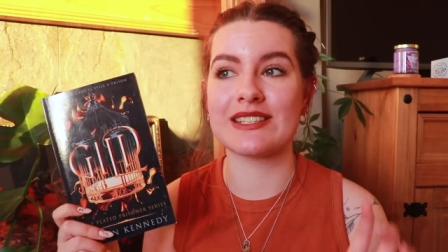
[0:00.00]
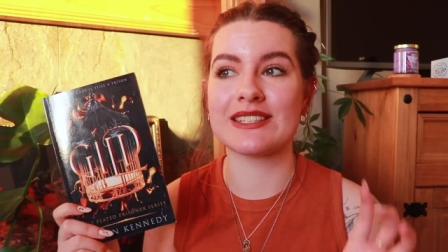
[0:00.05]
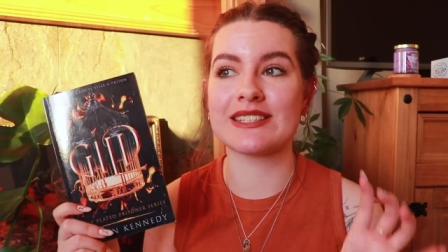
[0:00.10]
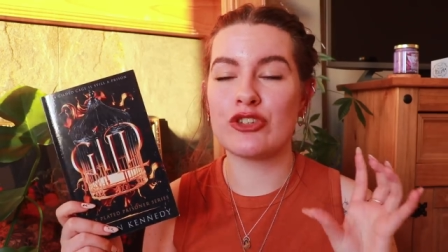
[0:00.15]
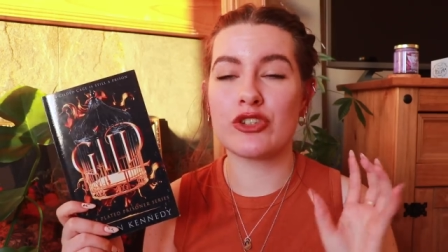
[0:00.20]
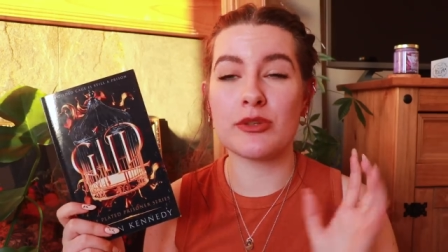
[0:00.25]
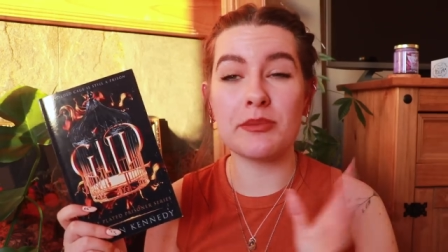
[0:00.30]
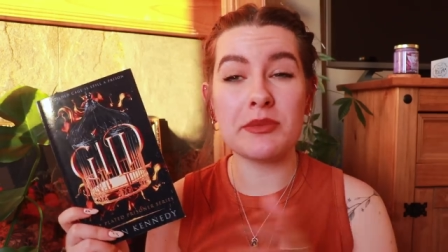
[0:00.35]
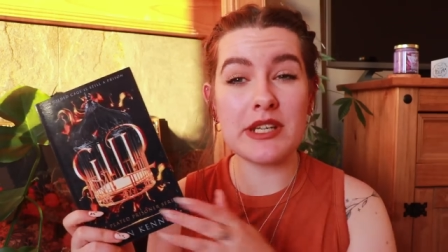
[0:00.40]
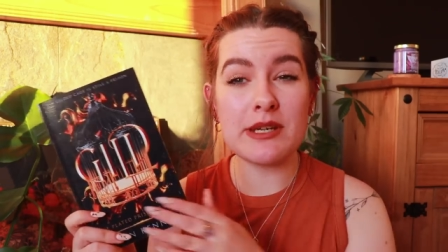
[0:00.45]

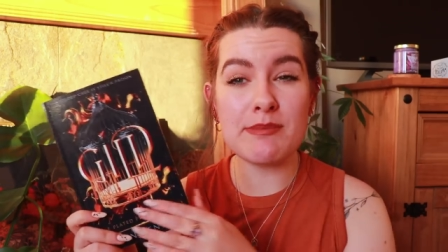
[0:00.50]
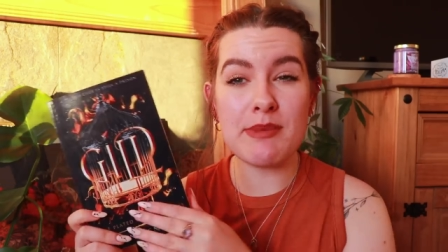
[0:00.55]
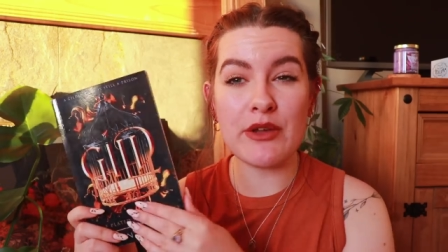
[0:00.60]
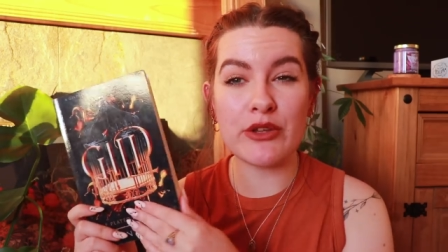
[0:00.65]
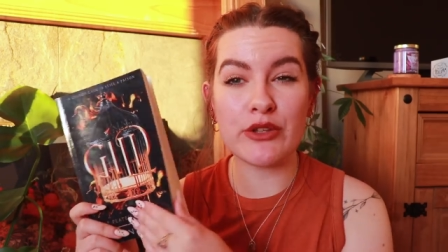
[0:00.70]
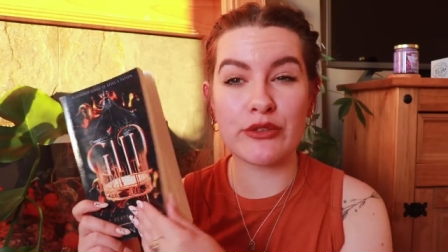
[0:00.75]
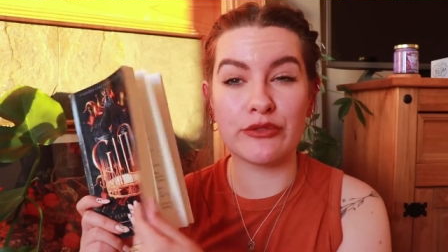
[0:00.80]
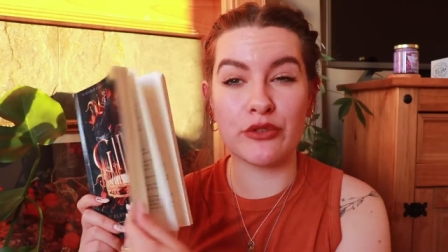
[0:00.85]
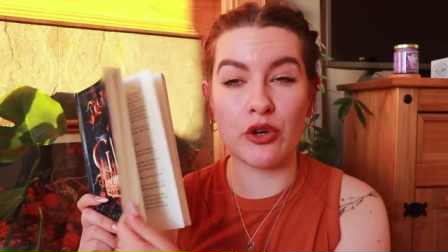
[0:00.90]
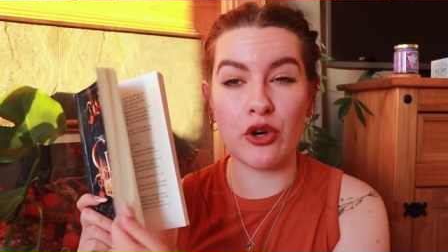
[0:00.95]
Something about
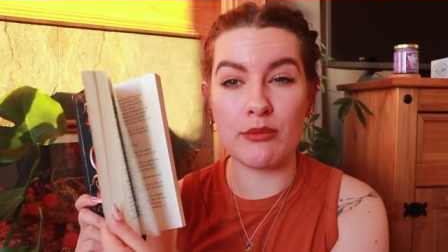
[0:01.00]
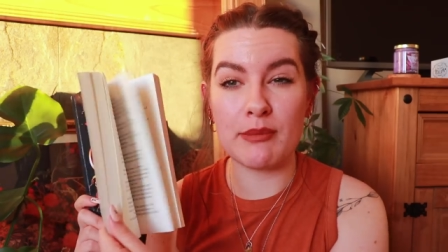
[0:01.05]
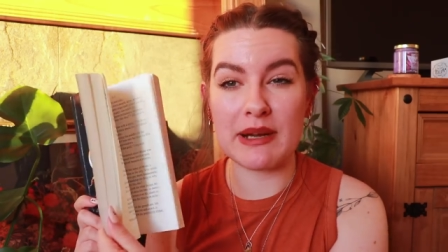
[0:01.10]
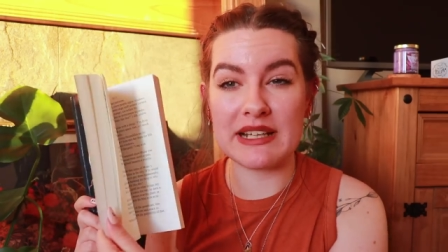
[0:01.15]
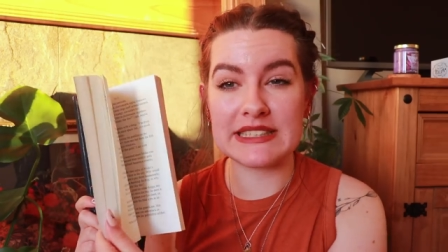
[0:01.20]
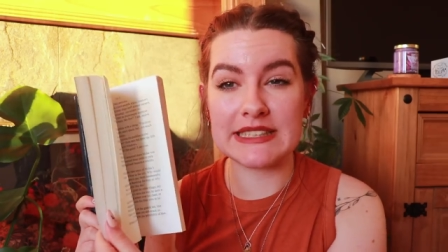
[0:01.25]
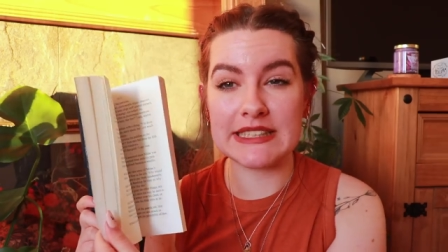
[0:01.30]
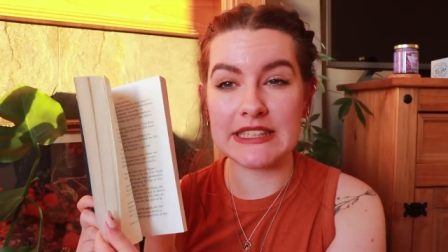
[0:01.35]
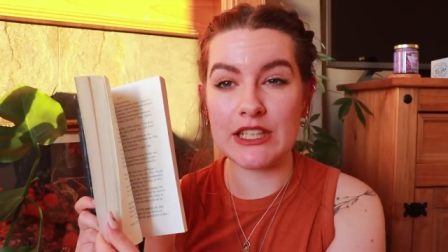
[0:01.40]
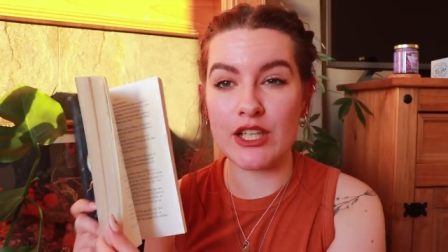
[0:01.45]
the
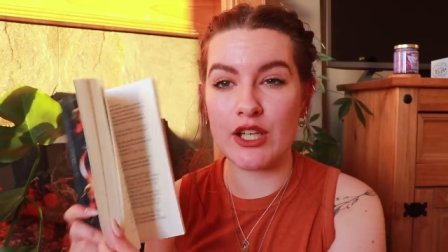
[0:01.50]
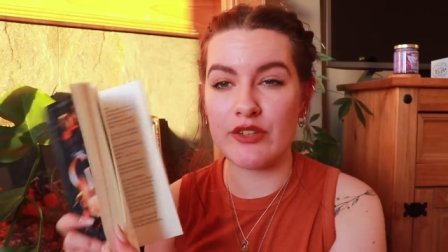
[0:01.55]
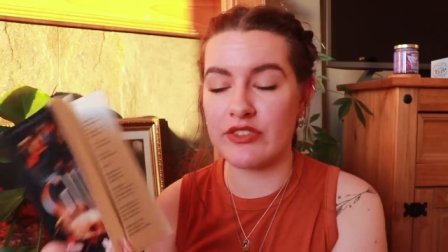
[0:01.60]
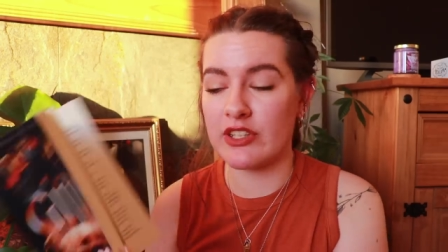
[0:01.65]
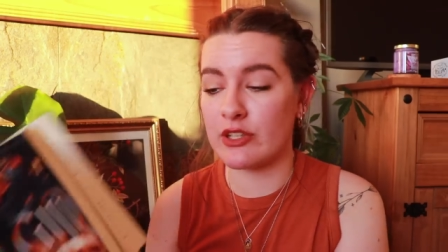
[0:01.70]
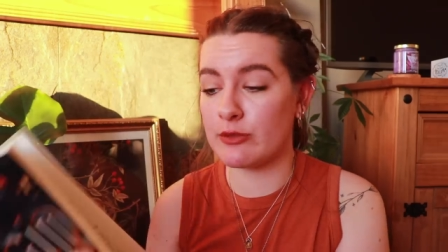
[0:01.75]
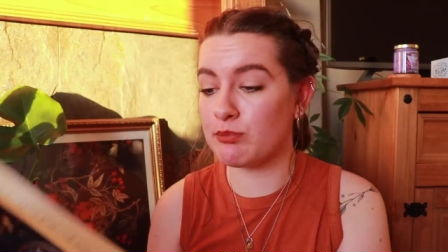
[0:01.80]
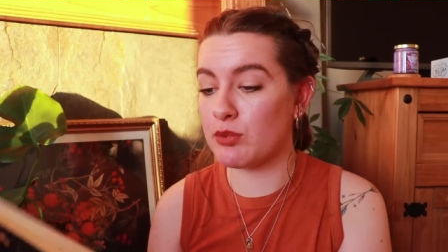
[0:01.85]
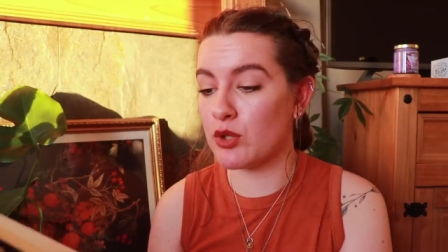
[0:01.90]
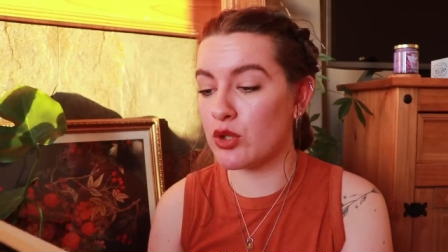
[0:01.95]
formatting of
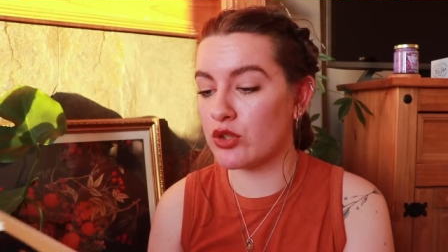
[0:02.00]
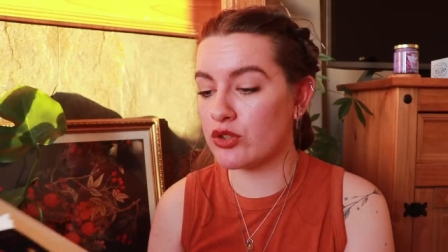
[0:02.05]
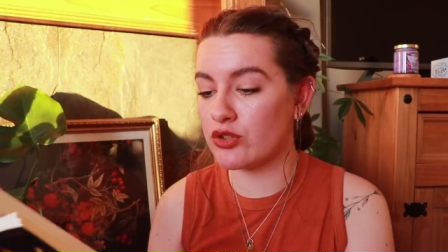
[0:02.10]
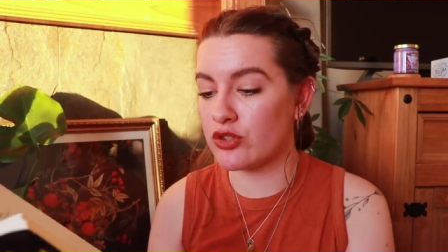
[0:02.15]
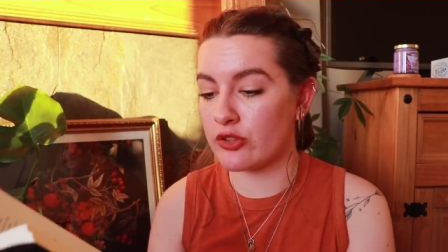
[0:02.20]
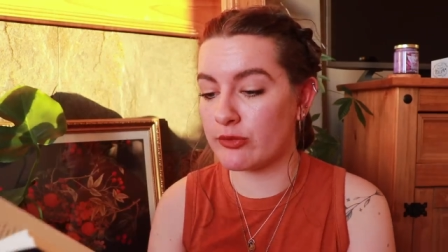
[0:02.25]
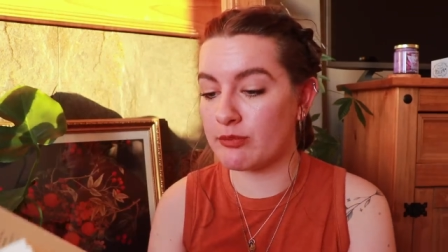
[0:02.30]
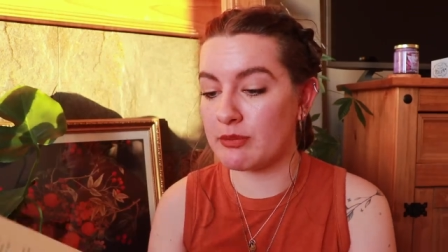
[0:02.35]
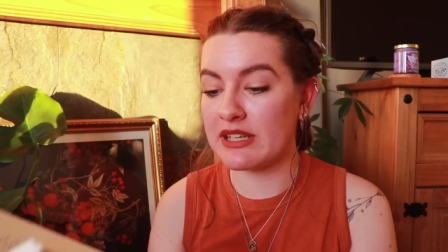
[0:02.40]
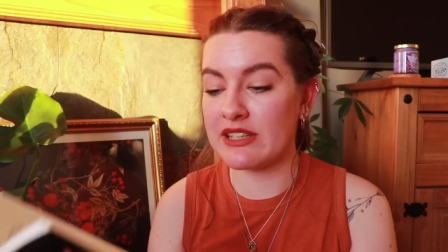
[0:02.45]
this book
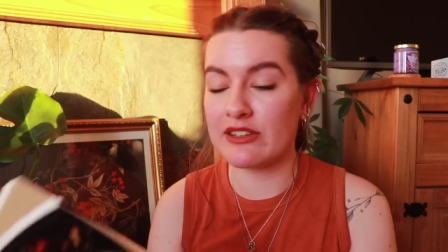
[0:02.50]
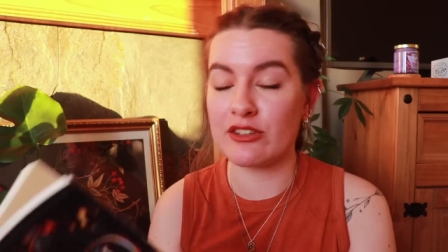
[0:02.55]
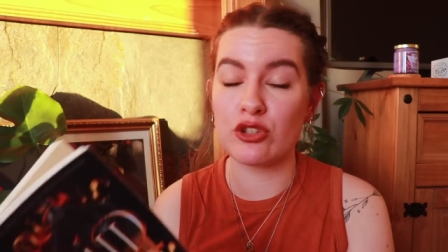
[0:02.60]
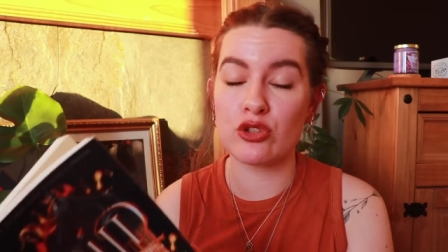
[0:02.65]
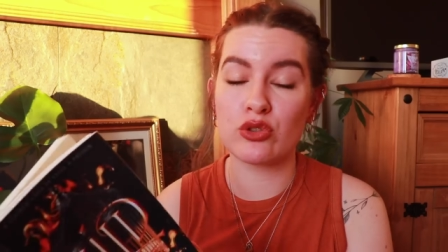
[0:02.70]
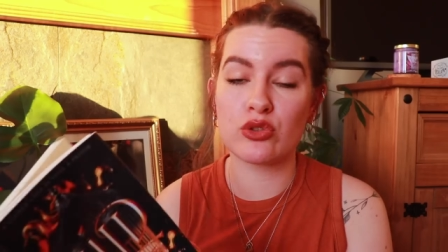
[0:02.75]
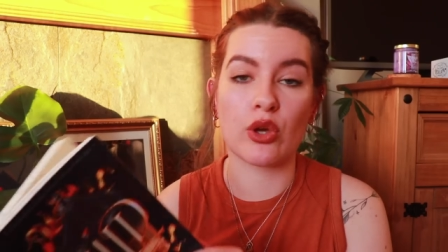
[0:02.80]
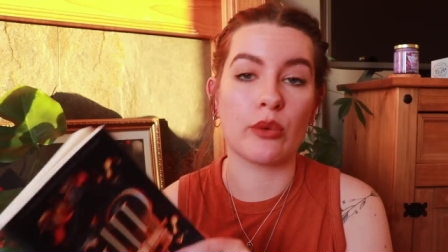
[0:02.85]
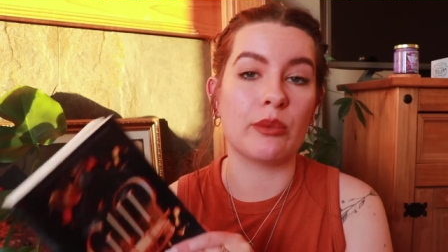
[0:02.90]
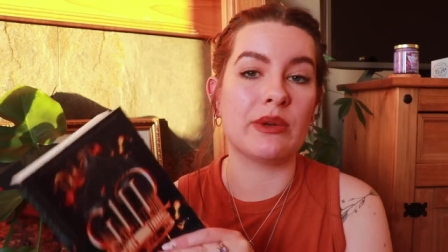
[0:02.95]
just makes it
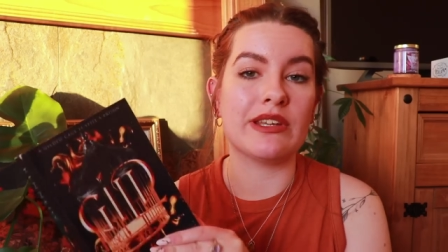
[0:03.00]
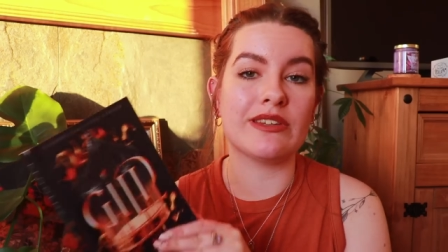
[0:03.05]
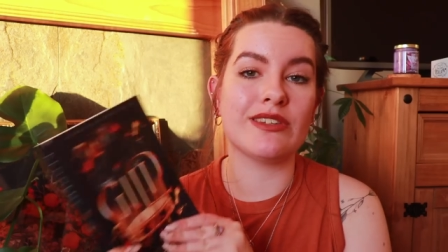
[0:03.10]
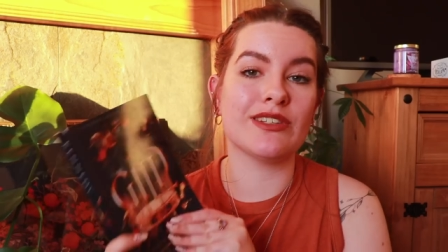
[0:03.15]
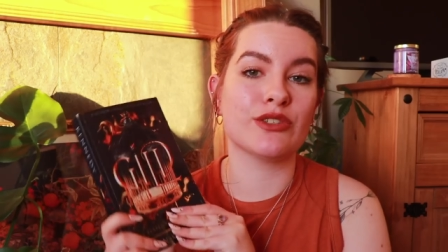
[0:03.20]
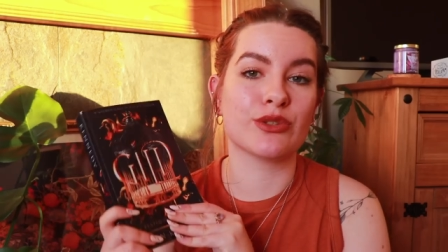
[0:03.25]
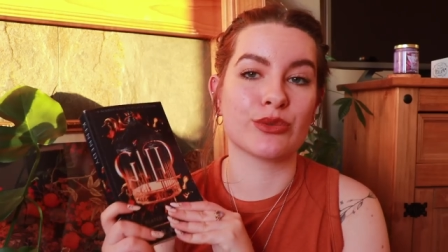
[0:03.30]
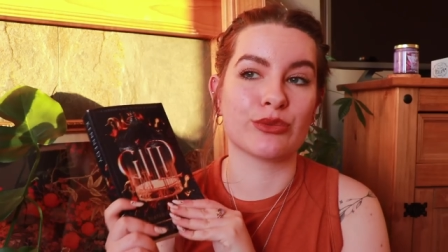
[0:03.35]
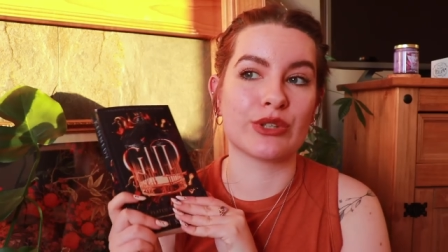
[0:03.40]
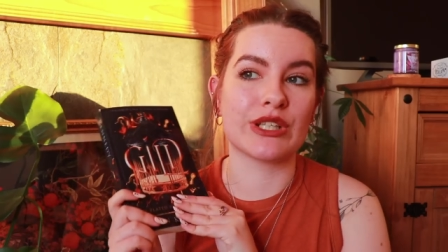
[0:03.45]
so easy
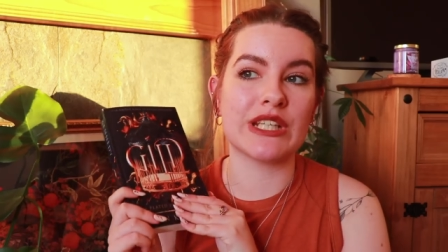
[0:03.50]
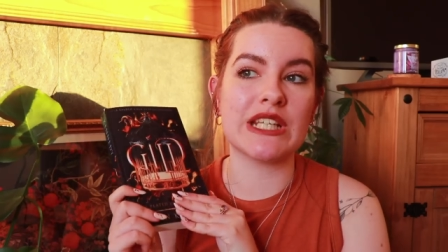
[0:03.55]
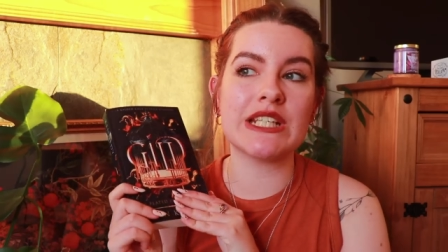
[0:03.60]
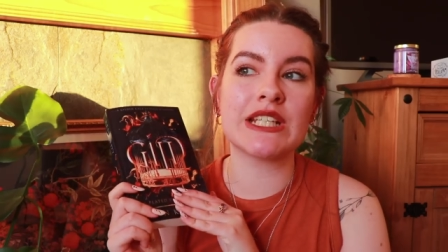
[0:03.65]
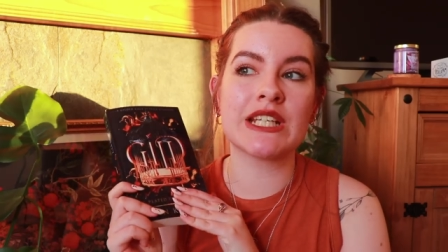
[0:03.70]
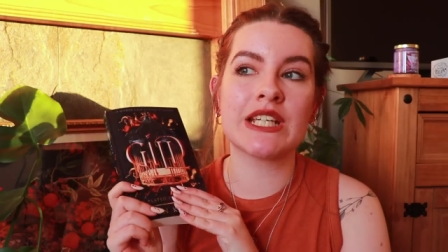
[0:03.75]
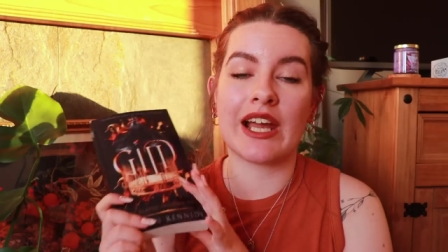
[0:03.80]
to read.